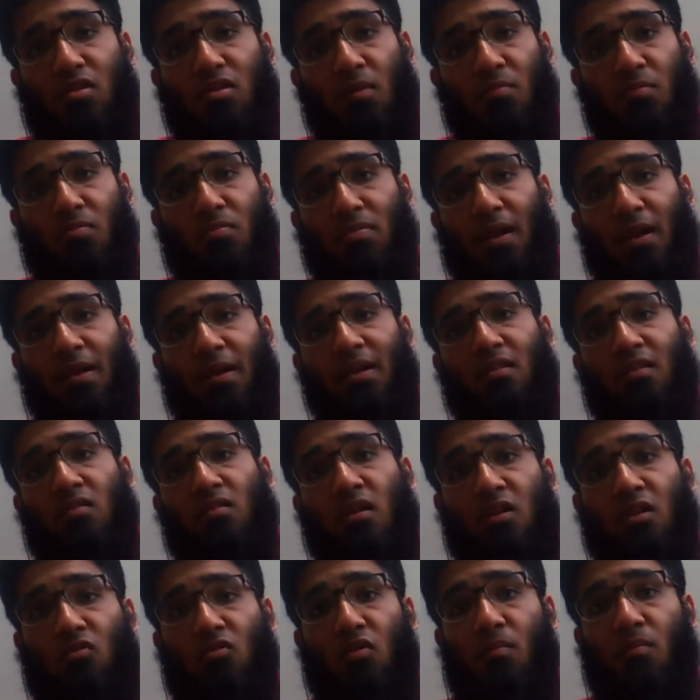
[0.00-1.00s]
chipset,
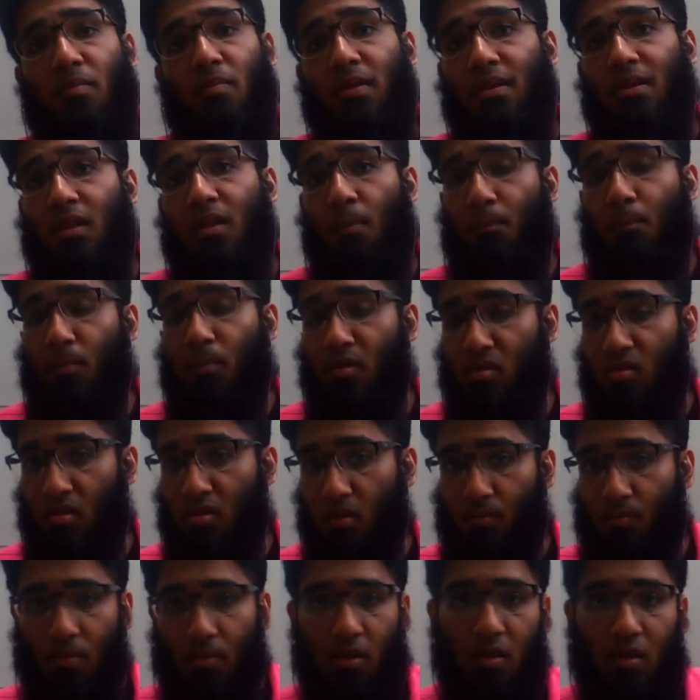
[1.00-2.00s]
it will be the
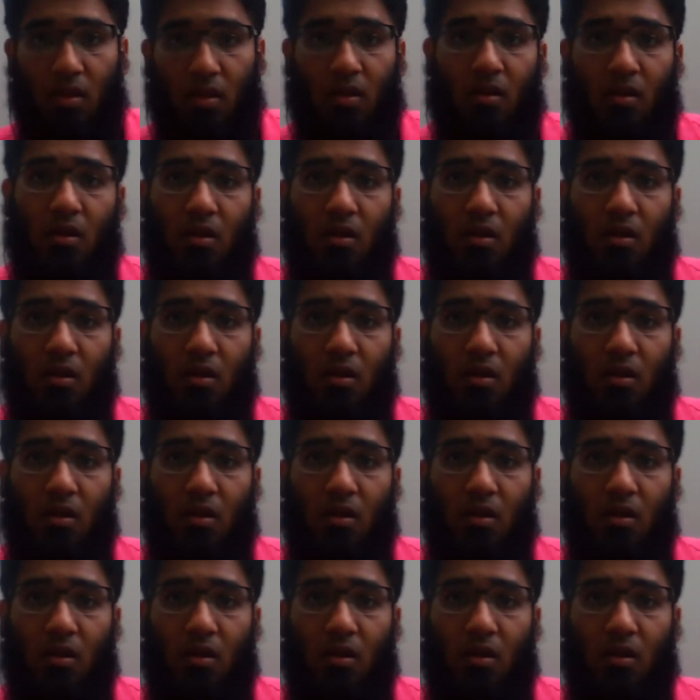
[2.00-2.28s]
PCB.